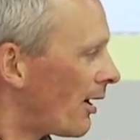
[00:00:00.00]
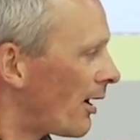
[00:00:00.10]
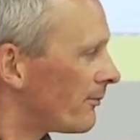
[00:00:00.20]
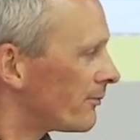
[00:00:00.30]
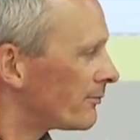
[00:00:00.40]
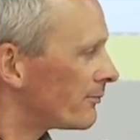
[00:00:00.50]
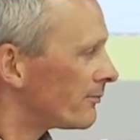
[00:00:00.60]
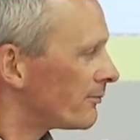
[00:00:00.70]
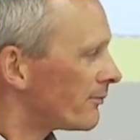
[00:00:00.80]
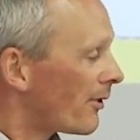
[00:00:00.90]
Um,
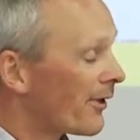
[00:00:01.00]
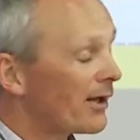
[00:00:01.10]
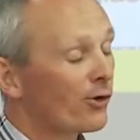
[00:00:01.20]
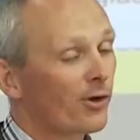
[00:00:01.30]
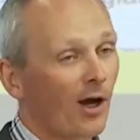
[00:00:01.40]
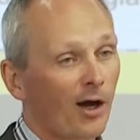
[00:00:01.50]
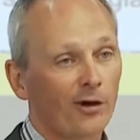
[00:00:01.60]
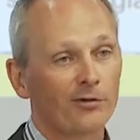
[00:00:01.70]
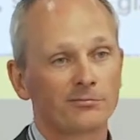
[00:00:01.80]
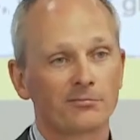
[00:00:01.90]
then you
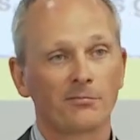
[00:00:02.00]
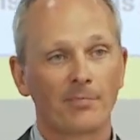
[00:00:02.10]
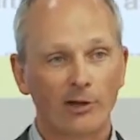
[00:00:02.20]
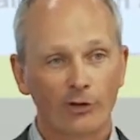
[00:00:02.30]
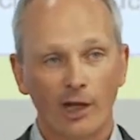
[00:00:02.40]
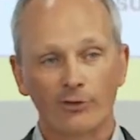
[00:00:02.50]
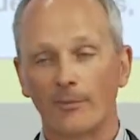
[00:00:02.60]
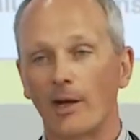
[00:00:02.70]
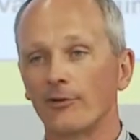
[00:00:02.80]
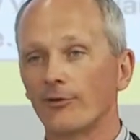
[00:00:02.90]
go, big change
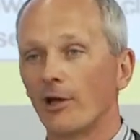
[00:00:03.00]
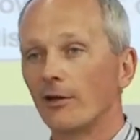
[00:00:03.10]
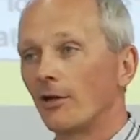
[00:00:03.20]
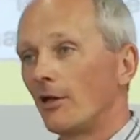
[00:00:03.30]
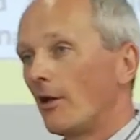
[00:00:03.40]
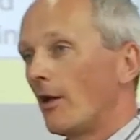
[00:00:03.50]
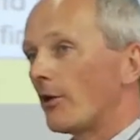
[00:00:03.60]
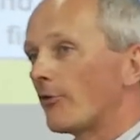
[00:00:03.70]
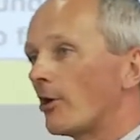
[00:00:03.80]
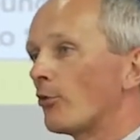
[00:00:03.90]
in mindset,
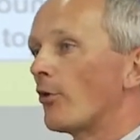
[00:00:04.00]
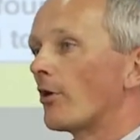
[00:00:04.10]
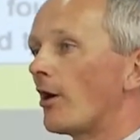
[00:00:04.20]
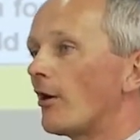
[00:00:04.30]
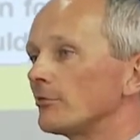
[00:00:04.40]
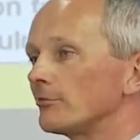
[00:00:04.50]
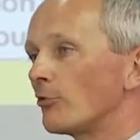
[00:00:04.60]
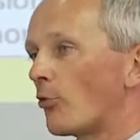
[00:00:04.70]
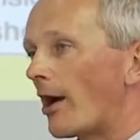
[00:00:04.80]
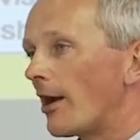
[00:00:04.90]
and try to work
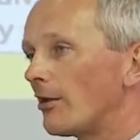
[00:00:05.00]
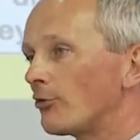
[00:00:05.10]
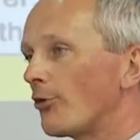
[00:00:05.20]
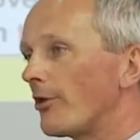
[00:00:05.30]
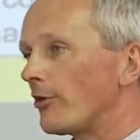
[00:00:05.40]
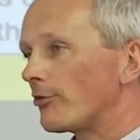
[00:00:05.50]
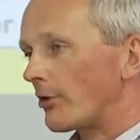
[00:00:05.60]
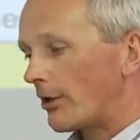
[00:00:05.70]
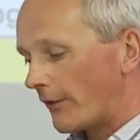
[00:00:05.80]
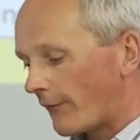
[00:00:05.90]
out why do these
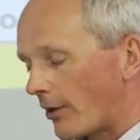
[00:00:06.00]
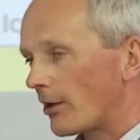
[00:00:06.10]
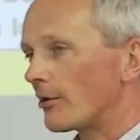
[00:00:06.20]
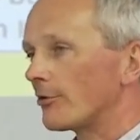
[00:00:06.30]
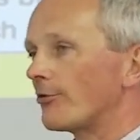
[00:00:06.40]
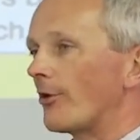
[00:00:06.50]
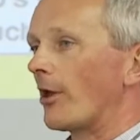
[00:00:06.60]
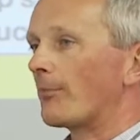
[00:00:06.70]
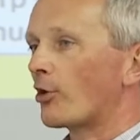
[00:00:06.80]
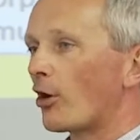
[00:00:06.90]
individuals
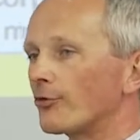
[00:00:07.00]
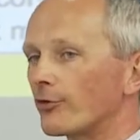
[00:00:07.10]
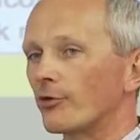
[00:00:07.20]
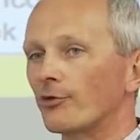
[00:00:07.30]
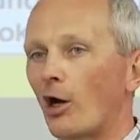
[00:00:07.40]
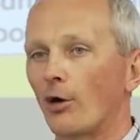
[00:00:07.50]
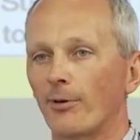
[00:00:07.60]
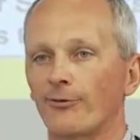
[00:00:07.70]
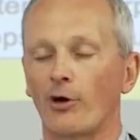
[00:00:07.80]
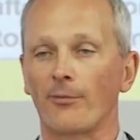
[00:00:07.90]
and their processes
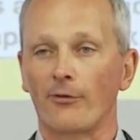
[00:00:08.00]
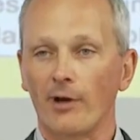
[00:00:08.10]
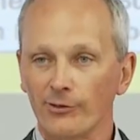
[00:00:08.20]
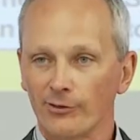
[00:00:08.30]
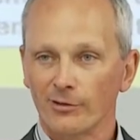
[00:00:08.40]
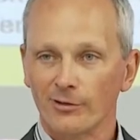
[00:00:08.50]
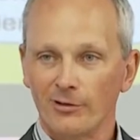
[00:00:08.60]
outperform the rest?